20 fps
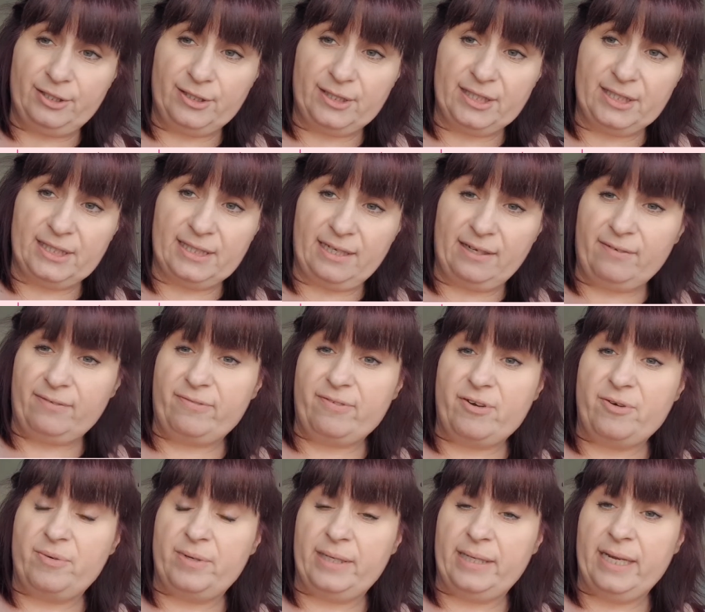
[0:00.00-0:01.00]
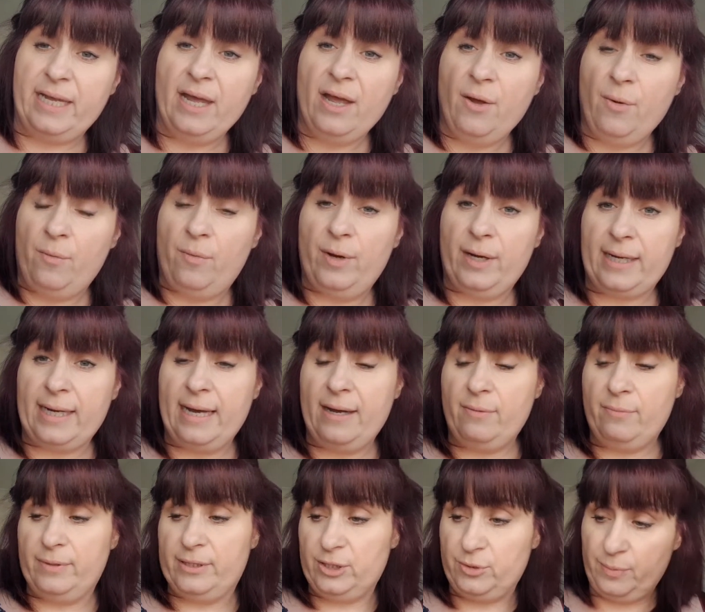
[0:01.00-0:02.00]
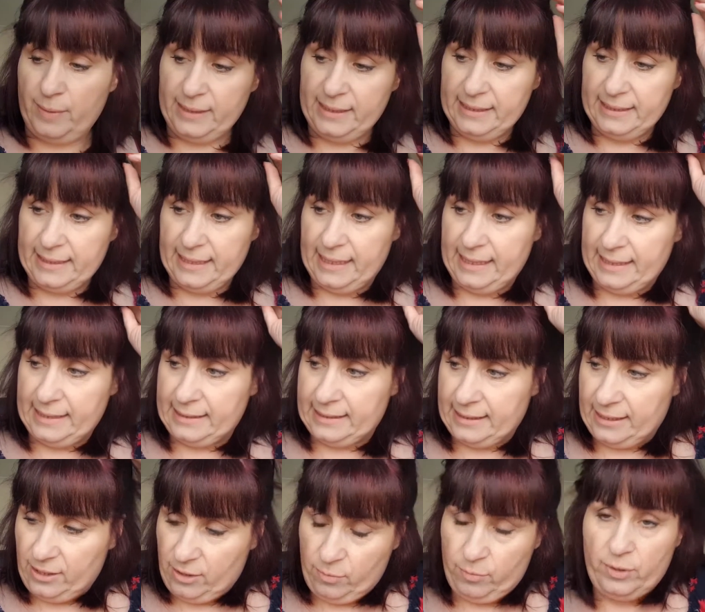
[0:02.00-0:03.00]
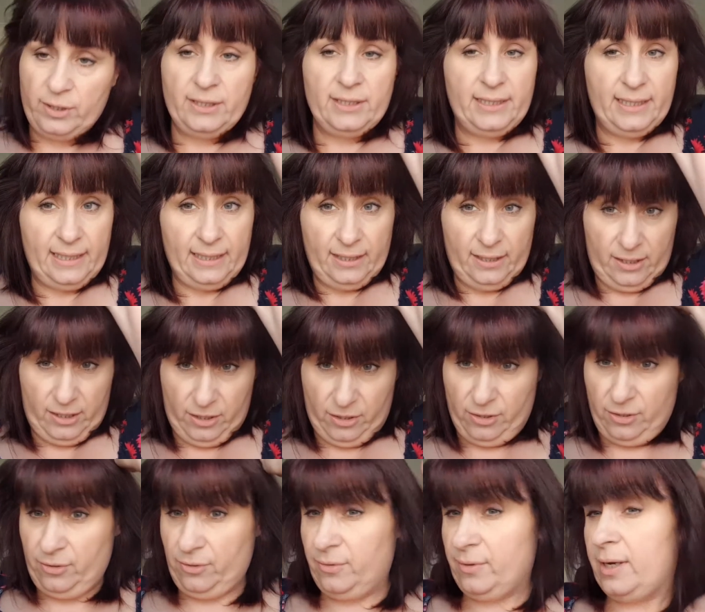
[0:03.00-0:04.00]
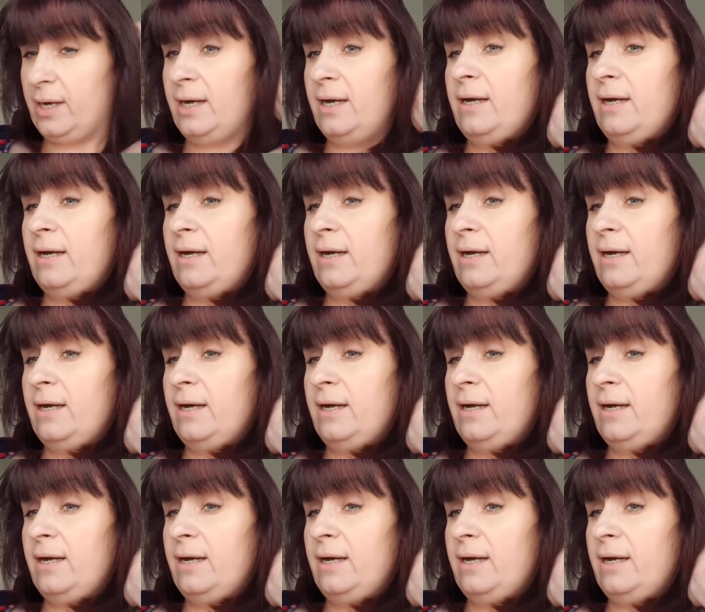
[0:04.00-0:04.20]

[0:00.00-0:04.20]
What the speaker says: you can see through and work out which ones it is that you're wanting to